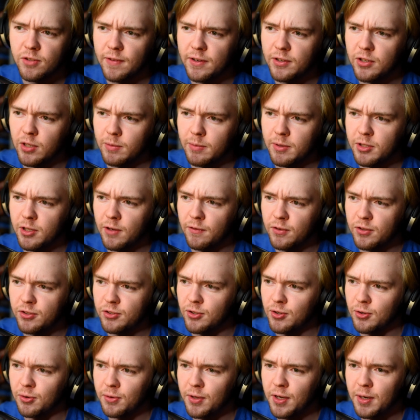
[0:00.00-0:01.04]
talked myself in a
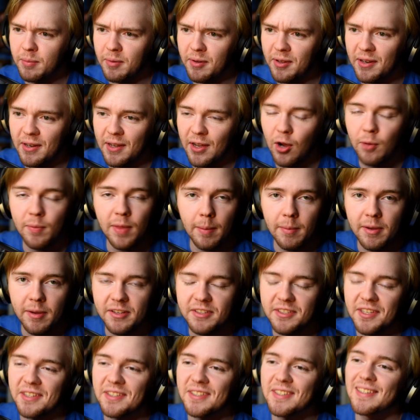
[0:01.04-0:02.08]
circle there, but I hope that made
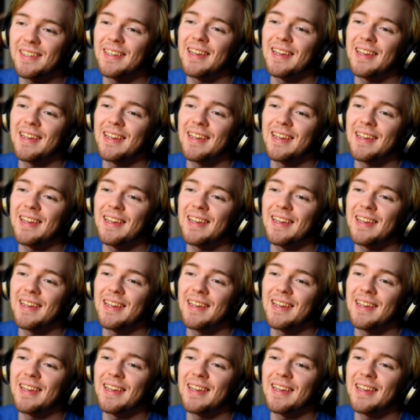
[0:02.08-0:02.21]
sense.